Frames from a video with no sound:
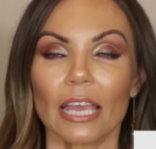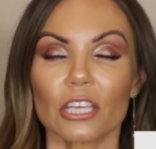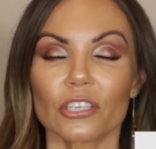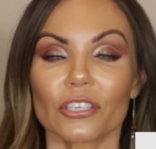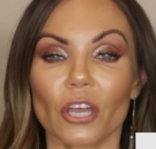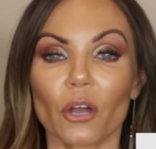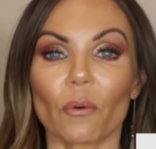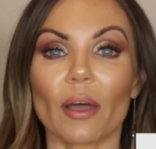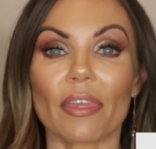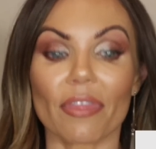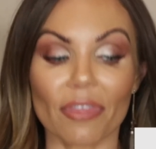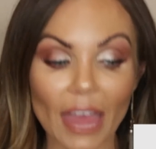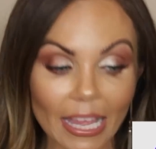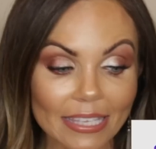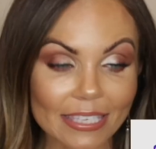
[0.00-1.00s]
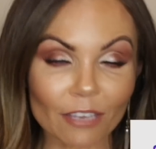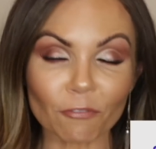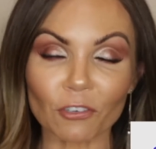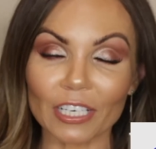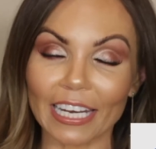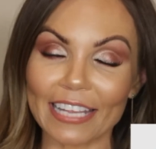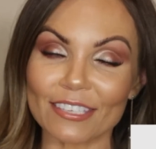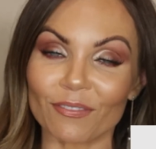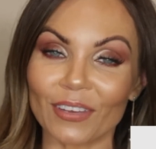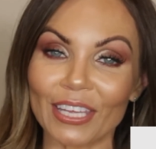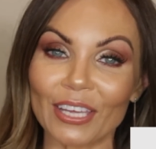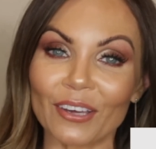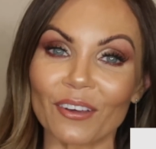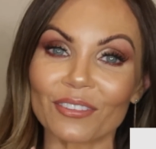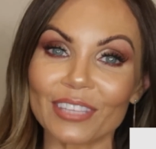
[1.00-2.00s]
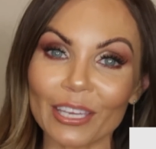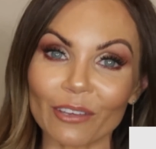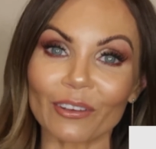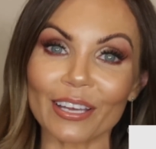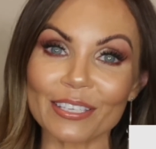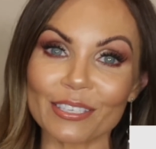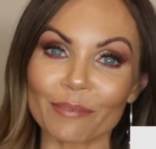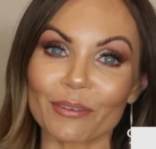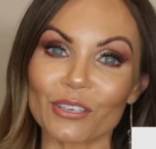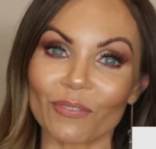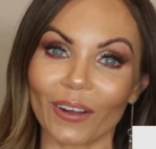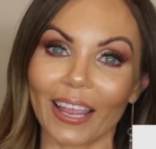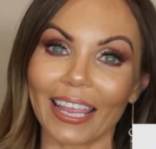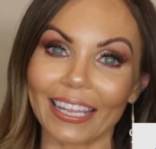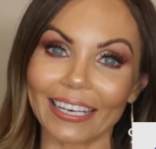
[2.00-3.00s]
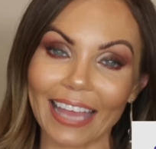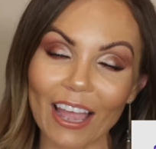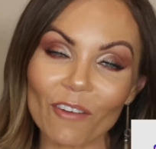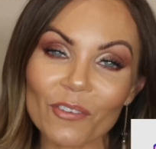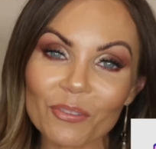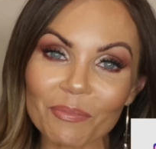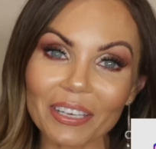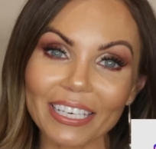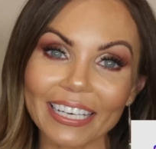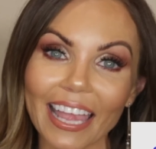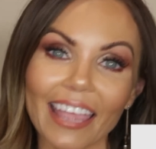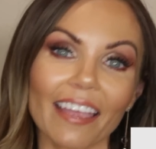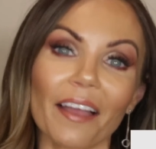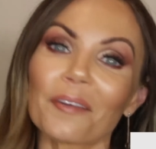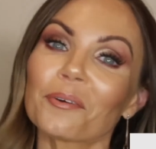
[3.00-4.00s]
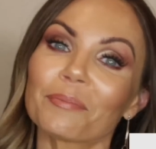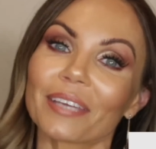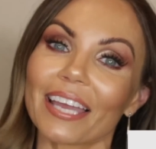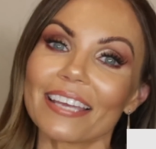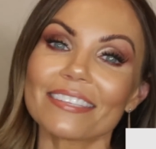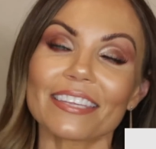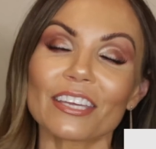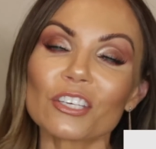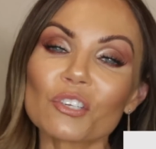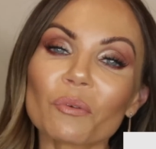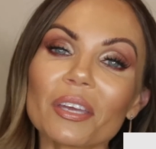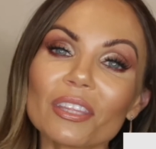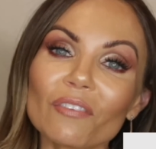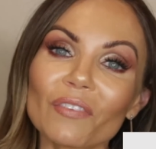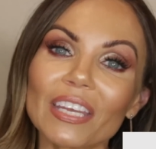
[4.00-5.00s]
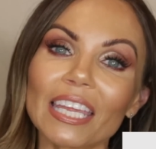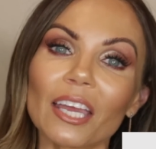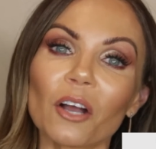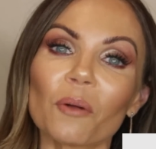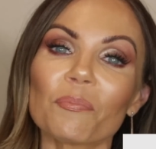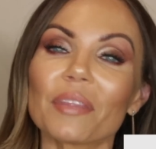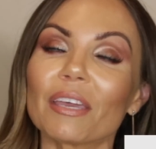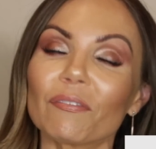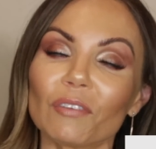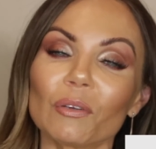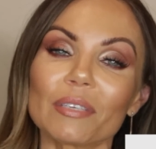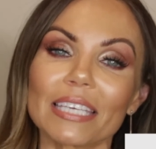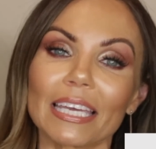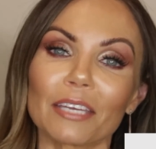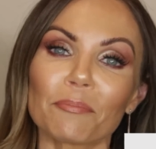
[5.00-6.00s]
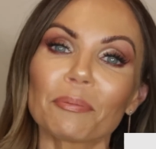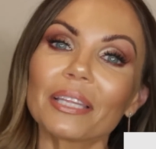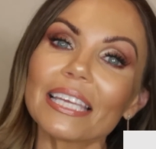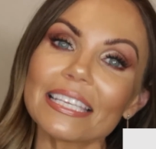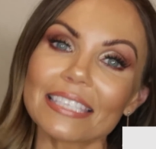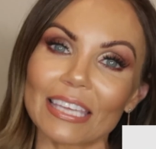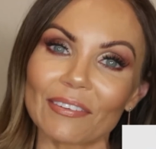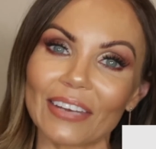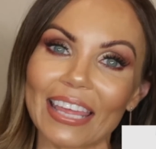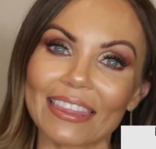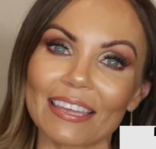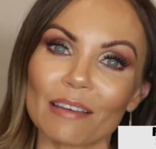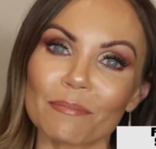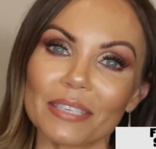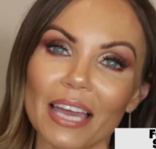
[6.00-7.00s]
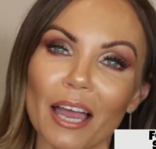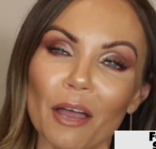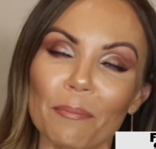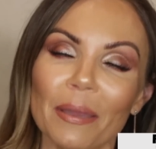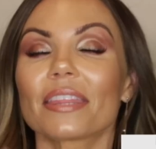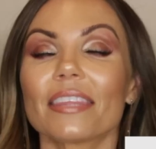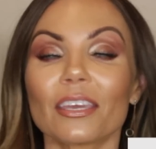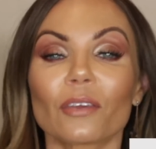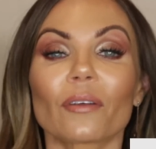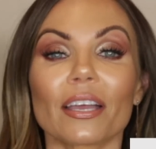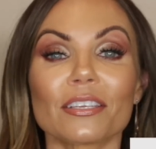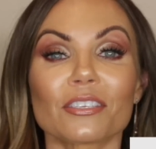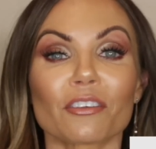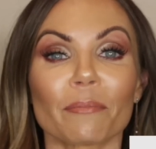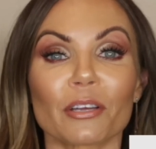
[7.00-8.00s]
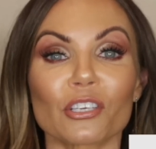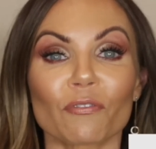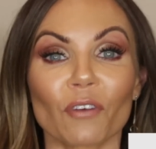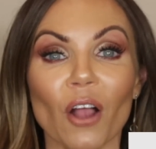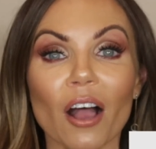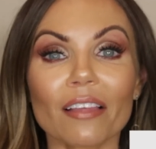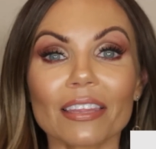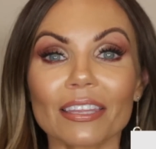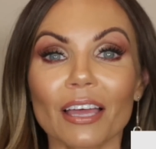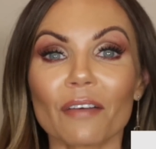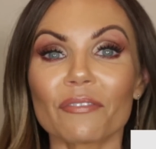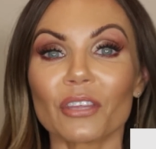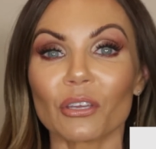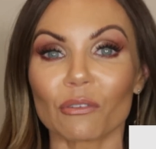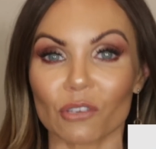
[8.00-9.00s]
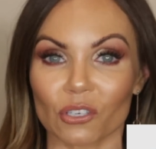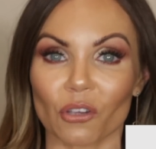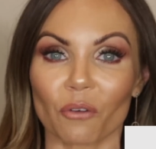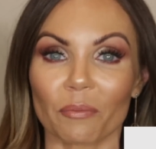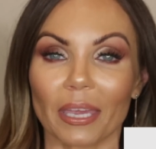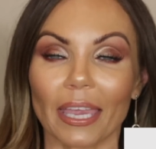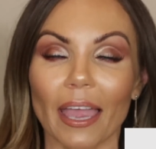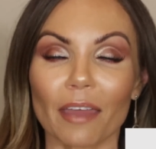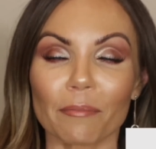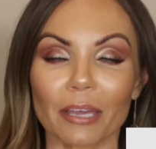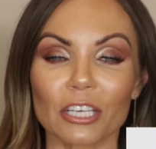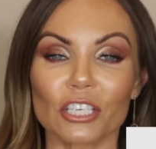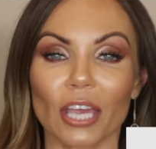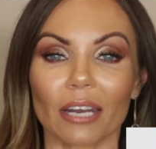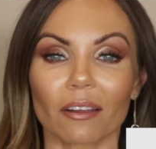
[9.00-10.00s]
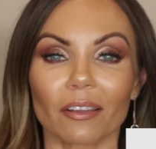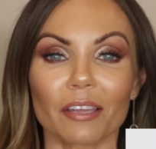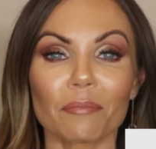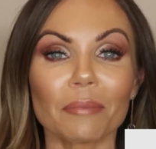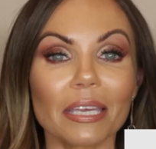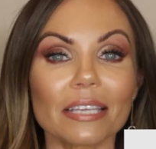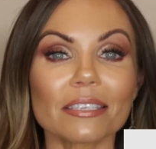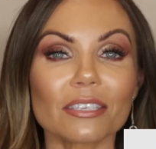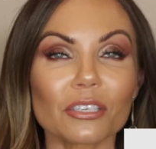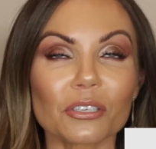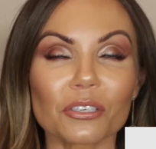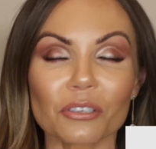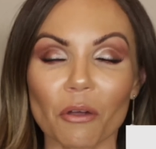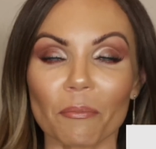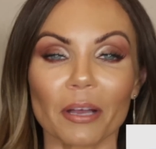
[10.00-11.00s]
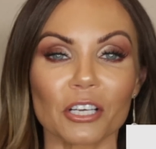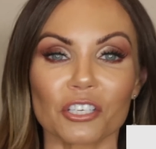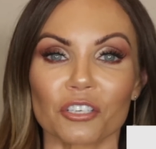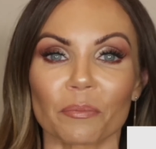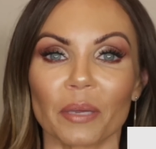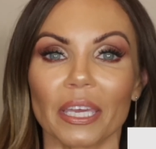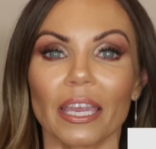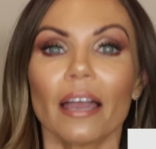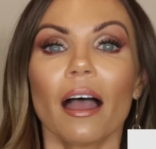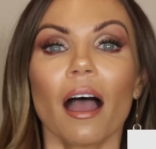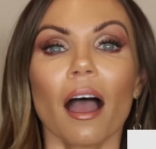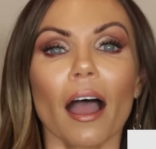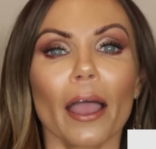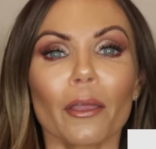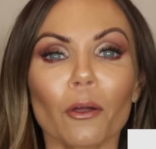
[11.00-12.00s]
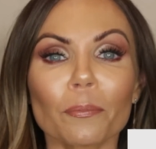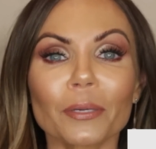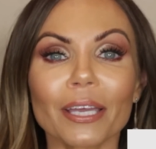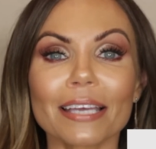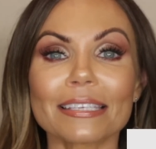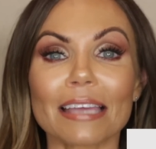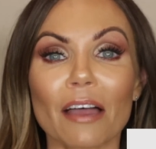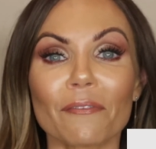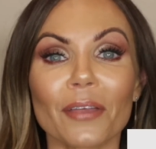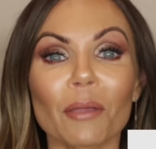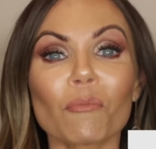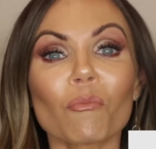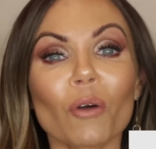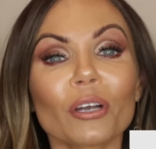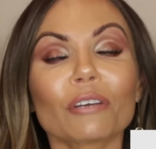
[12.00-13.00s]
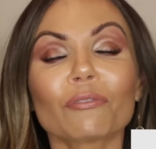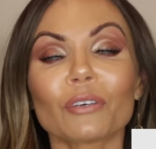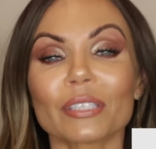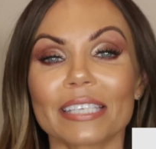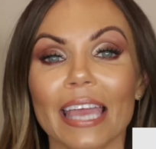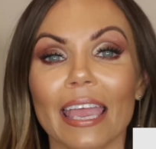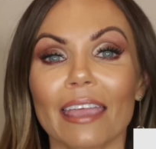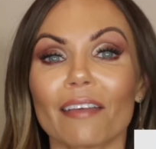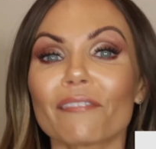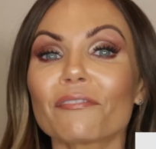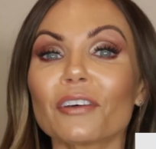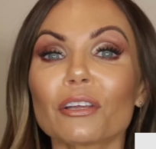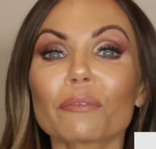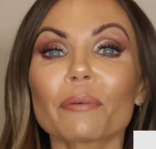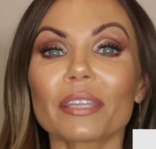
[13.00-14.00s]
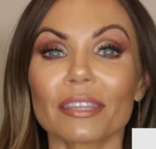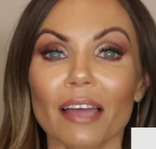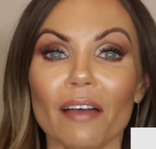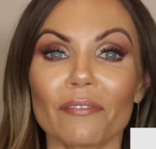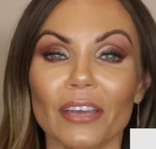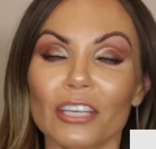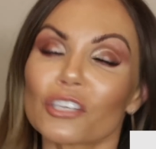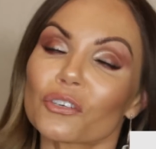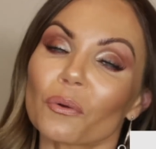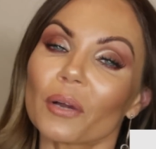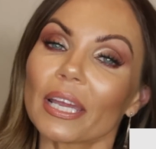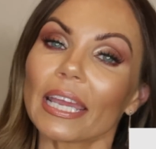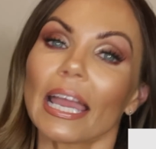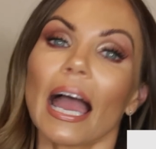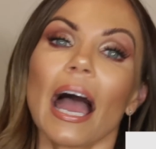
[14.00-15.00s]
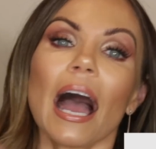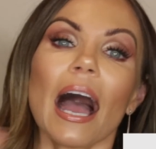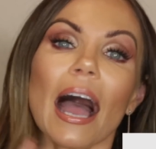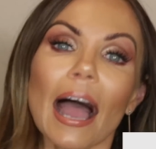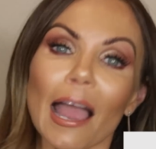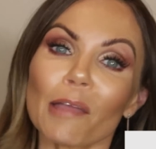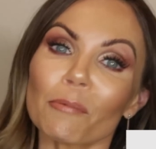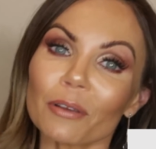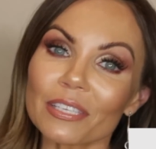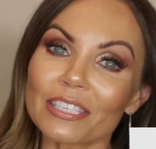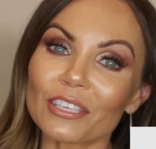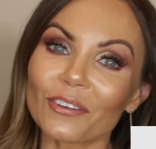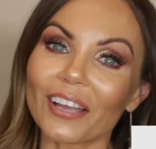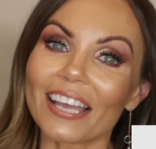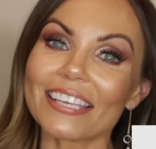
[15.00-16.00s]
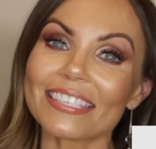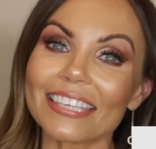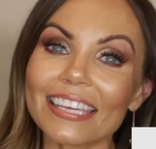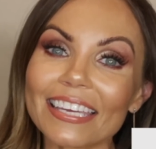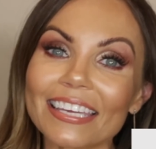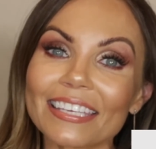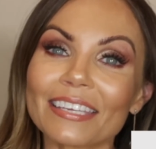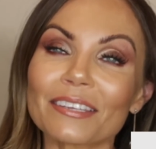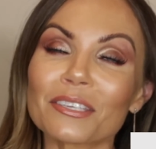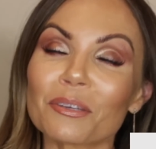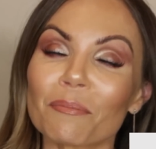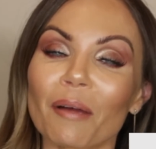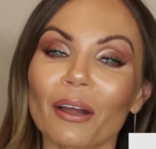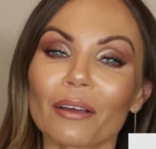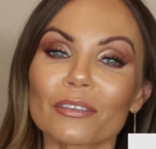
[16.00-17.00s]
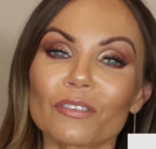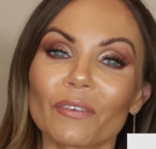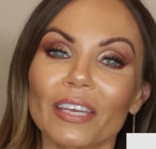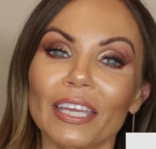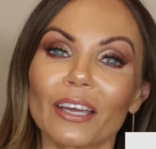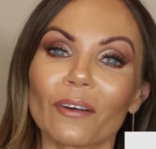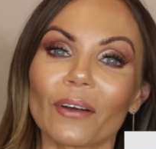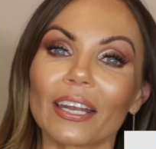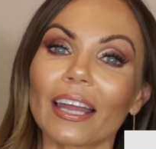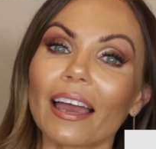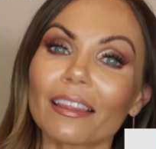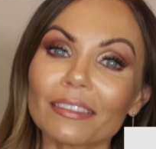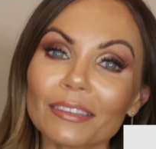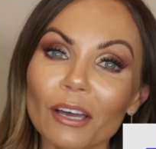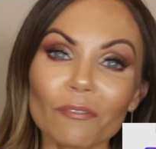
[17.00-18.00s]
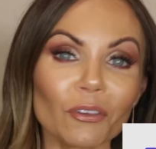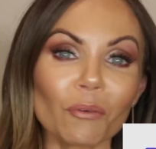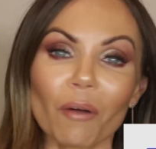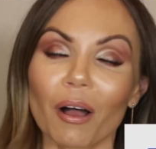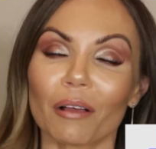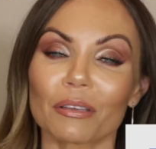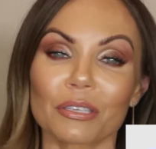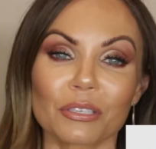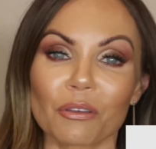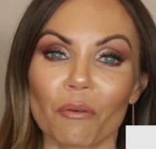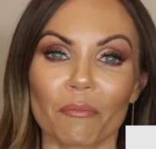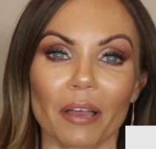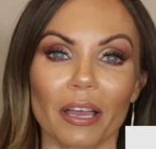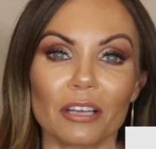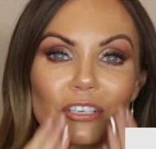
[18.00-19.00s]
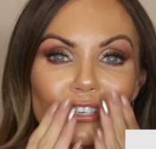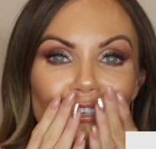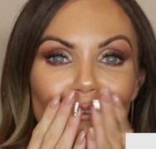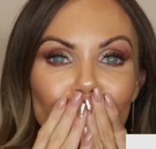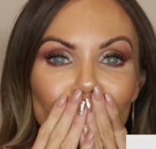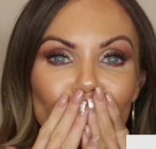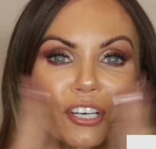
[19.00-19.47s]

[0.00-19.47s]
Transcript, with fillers: So that's it for today's video. Thank you guys so much for hanging out with me today. I hope you guys enjoyed the video. If you did, please give it a thumbs up. Thank you guys so much for all the love that you show me and my channel. It means so much to me. I hope you guys have a wonderful wonderful day filled with love and joy. I will see you guys in tomorrow's video, and I love you all so much.